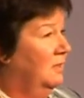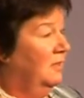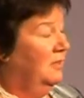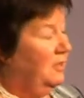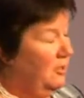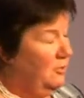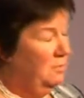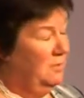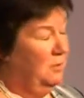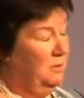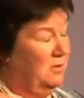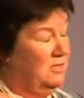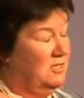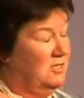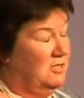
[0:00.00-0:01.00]
Nobody
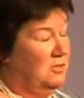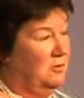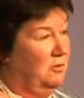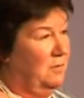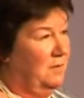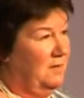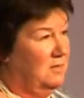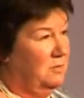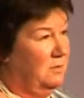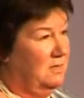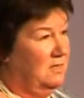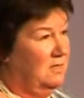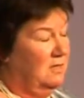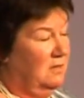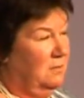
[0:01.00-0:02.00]
wanted to talk about a
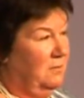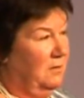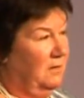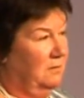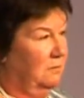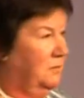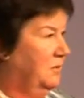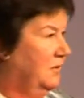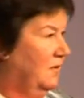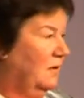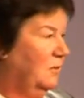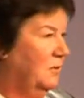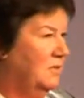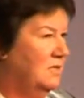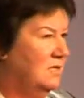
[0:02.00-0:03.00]
wind turbine, putting
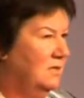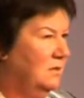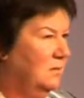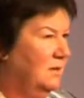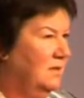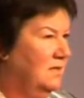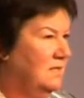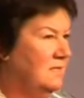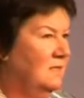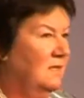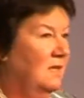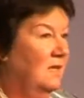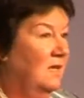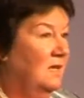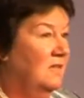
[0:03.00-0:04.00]
up wind turbines.
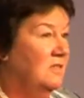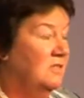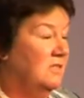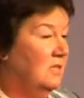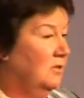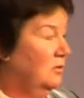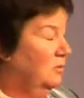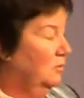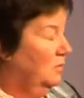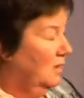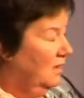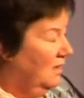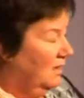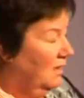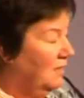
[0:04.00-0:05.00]
So
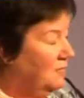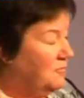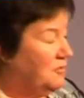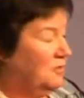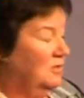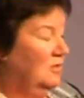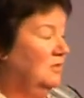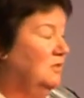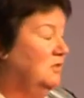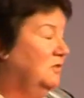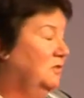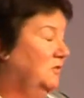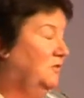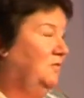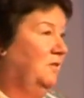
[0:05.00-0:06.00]
after a lot
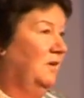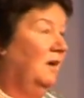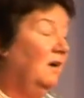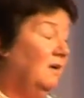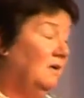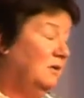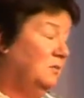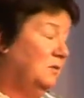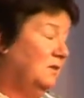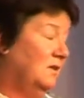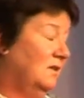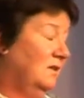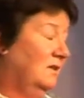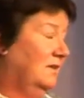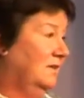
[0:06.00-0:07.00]
of hard
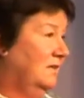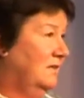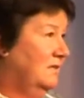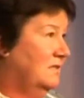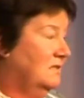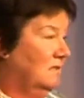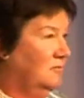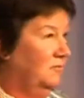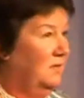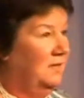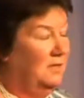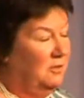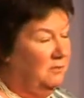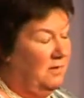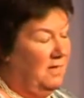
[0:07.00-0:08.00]
work and
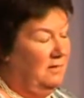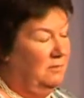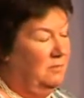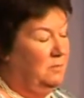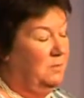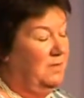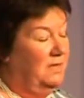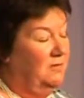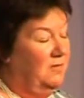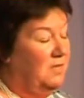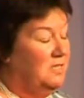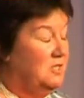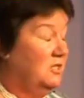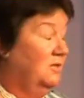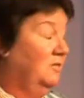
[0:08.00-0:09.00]
running around, we
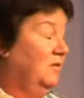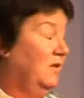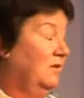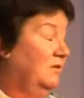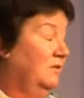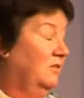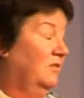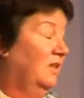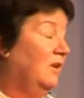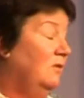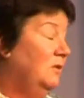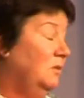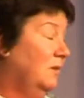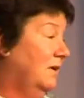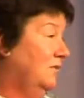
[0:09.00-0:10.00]
eventually found that the
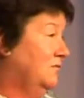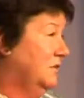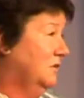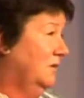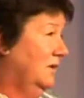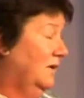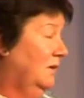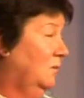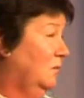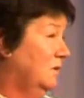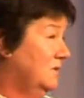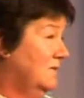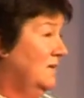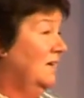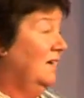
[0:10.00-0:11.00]
only way of doing it
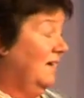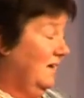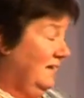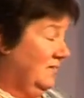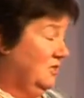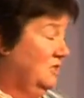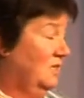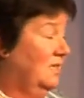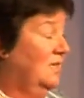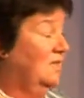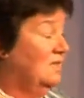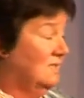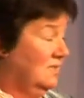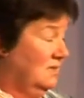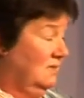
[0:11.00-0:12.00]
was actually
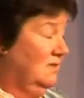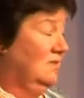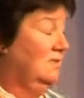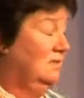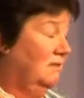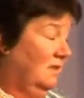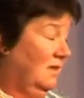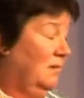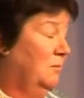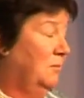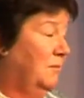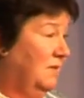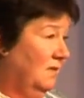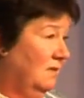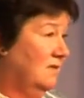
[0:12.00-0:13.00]
starting the
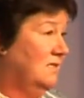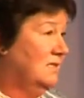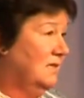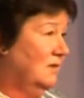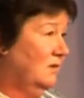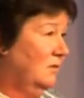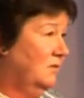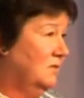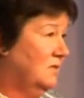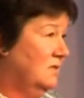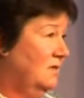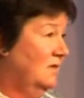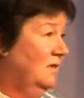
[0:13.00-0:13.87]
company ourselves